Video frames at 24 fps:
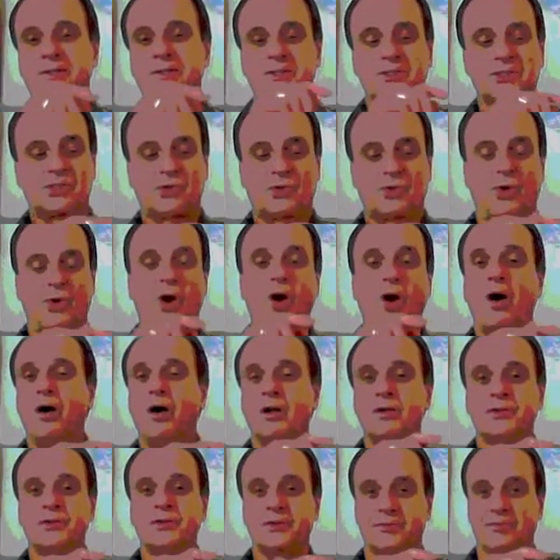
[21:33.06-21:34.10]

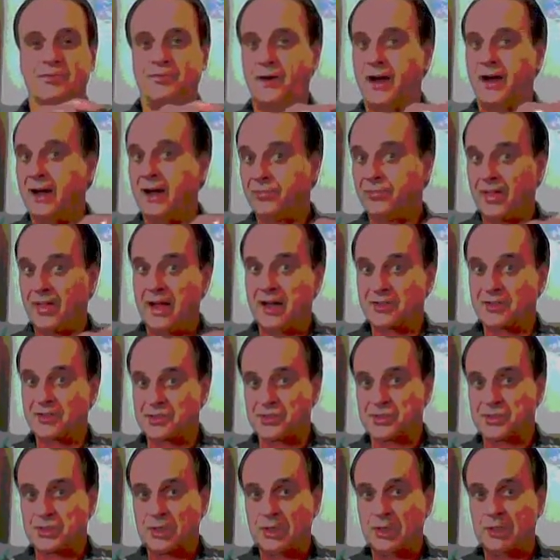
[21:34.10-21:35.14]
scrawled
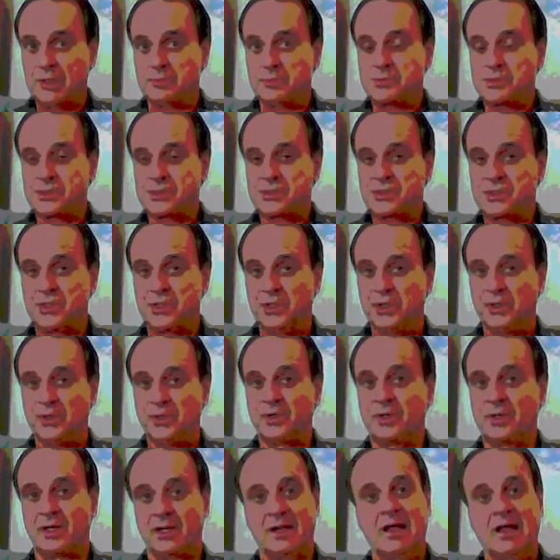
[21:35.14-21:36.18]
5,000 troops
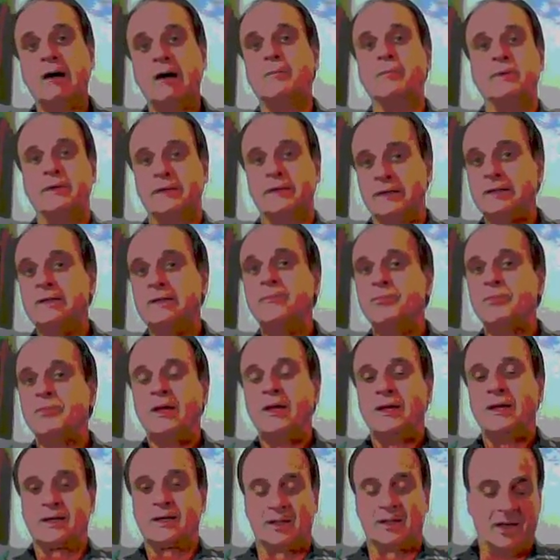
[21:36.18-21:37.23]
to Colombia.
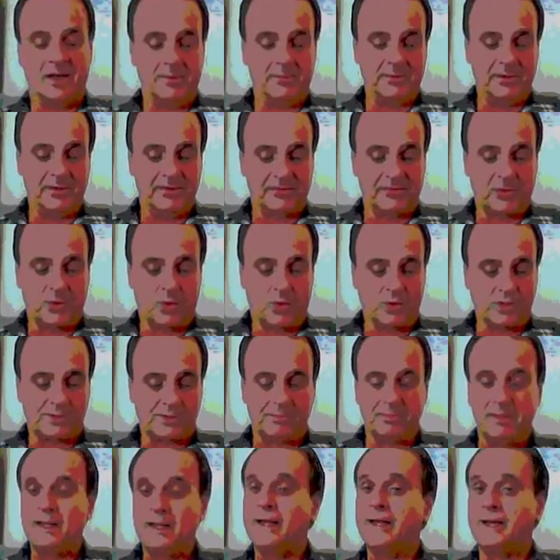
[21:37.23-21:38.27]
Colombia, of course,
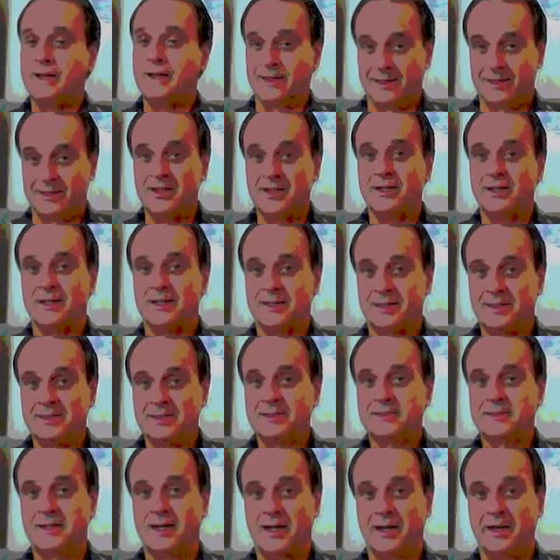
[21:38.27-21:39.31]
being
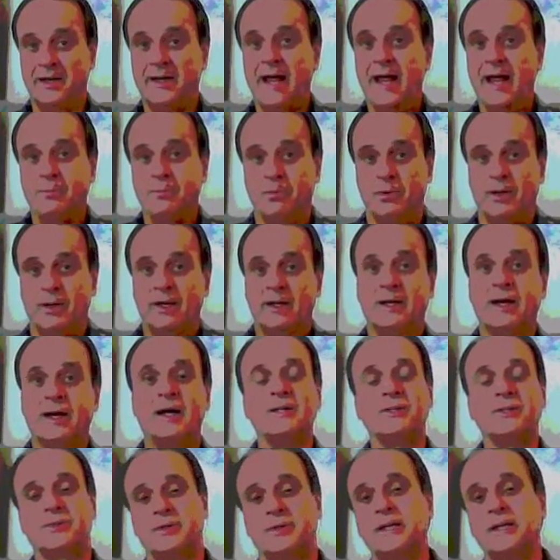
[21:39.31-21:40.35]
a neighboring
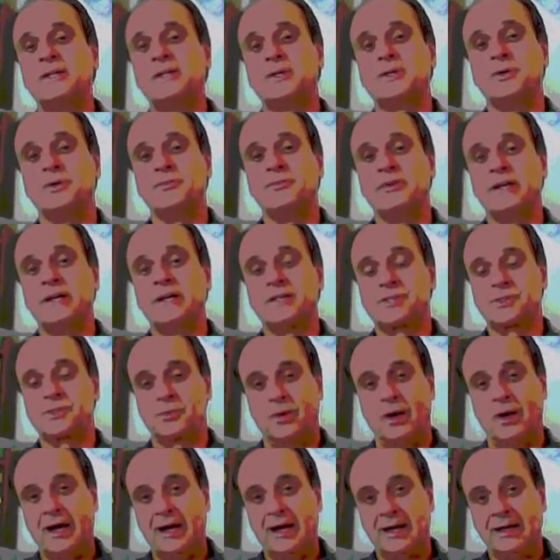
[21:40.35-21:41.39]
country to
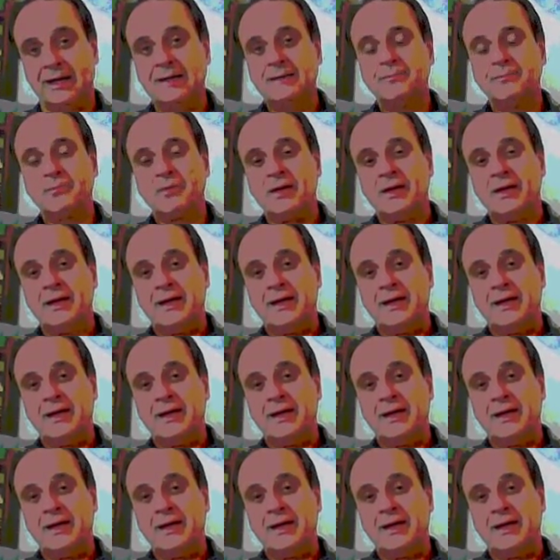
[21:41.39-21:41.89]
Venezuela.